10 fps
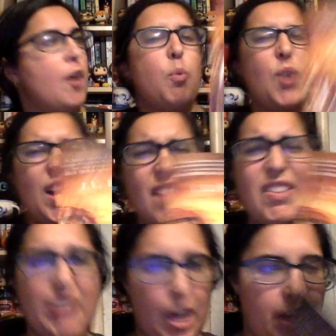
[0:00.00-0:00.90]
Bourne. I have a
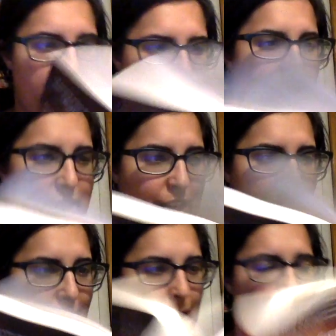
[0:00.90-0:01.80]
lot of these, and
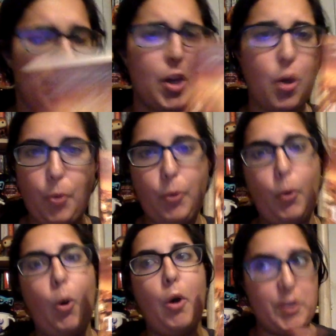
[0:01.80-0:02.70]
again, I'm going to go through
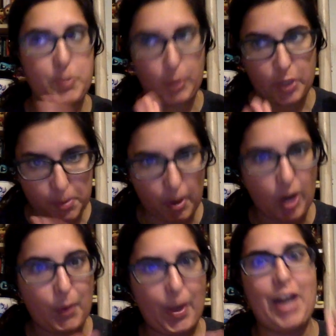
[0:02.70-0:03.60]
all these books
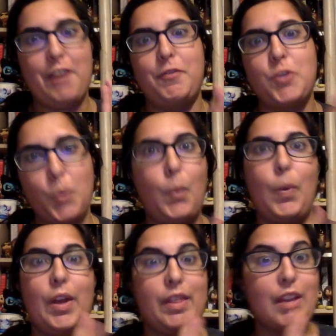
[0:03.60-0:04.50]
tomorrow and kind of sort
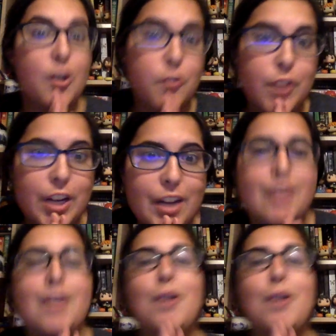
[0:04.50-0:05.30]
what I think I'll read,